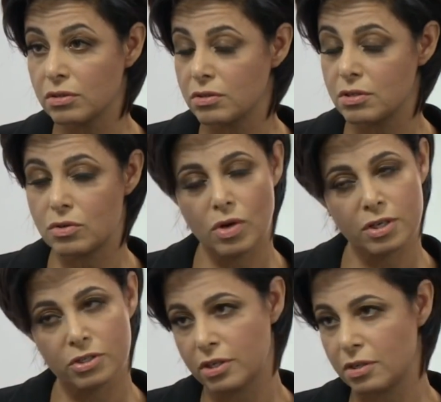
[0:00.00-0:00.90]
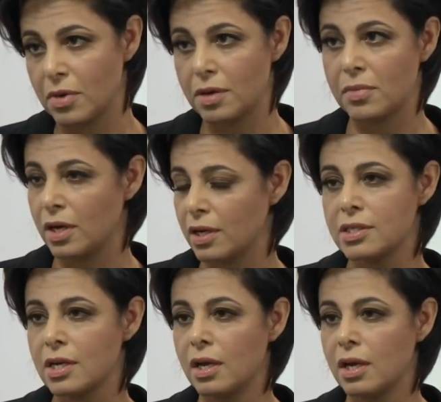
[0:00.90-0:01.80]
There's no question in my
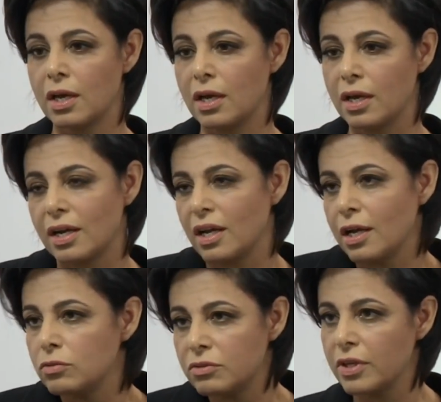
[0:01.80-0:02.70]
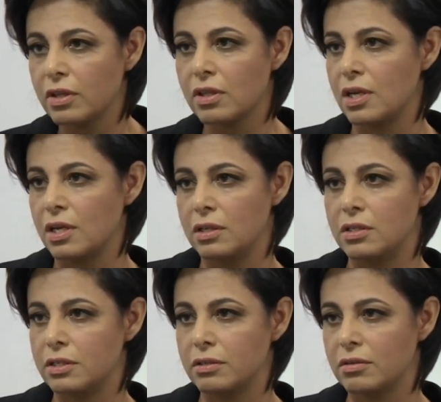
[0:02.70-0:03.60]
mind. And I don't feel the need
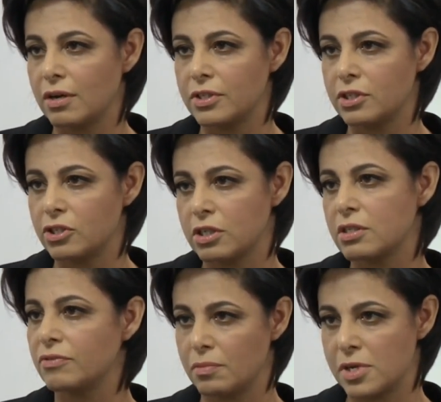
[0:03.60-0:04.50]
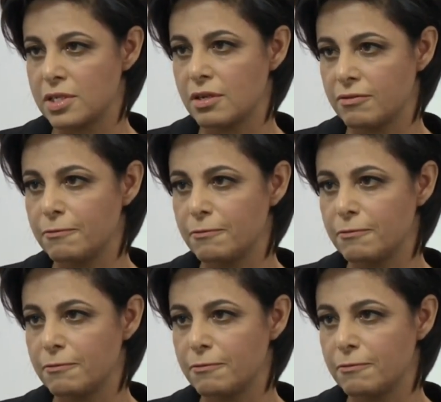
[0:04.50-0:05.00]
to have to justify myself.